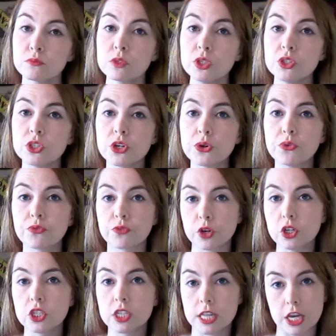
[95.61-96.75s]
So
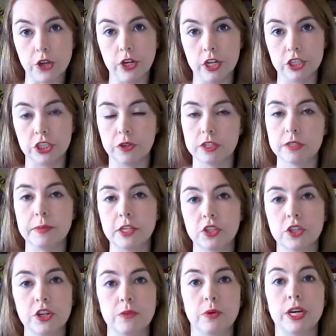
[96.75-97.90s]
first thing you need to do is make sure that
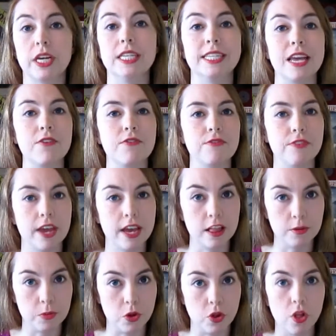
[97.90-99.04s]
your book is
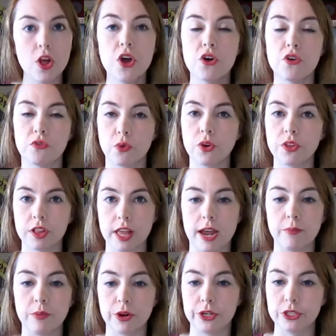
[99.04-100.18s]
available for the
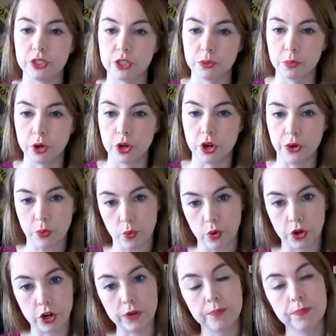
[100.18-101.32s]
libraries to put on
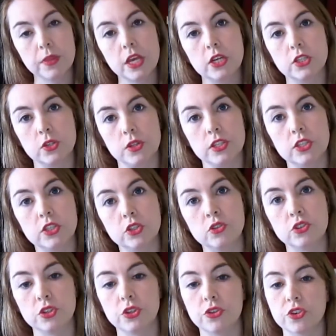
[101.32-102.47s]
order. So this is
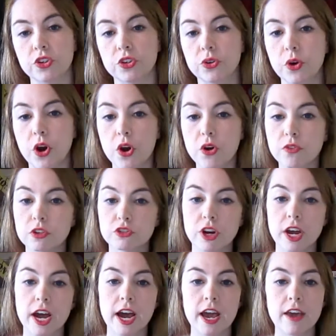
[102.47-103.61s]
usually through
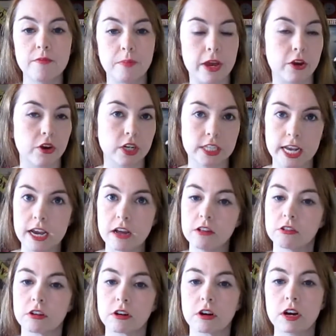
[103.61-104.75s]
Overdrive, Baker and
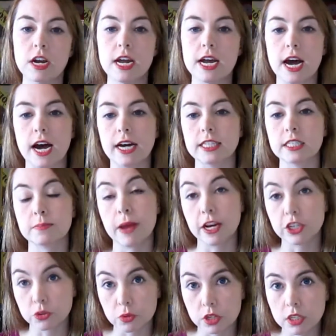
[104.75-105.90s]
Taylor, uh,
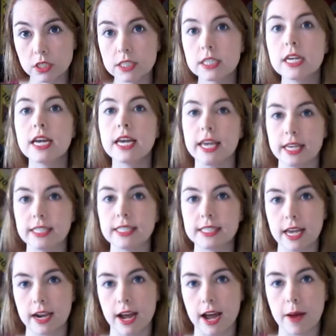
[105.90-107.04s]
Smashwords is
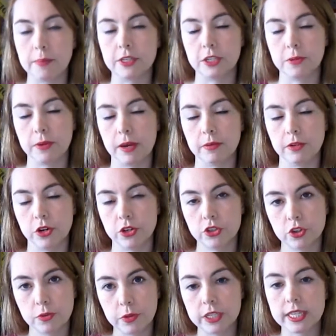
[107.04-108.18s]
set up to be able to
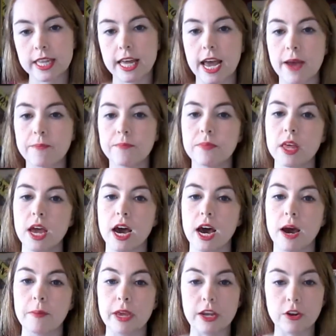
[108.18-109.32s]
distribute to them. Um,
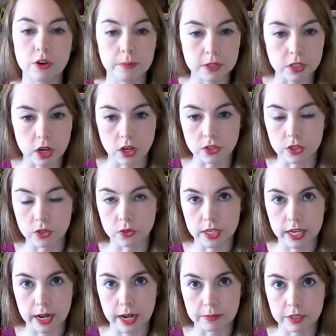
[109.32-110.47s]
Ingram is also set
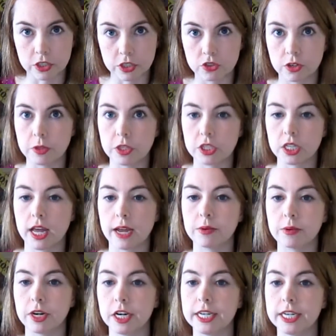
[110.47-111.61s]
up to distribute to
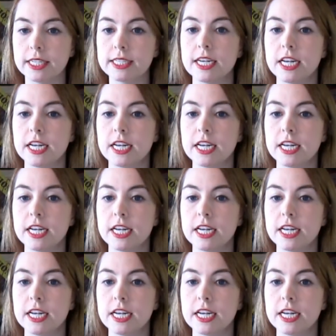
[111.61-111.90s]
libraries.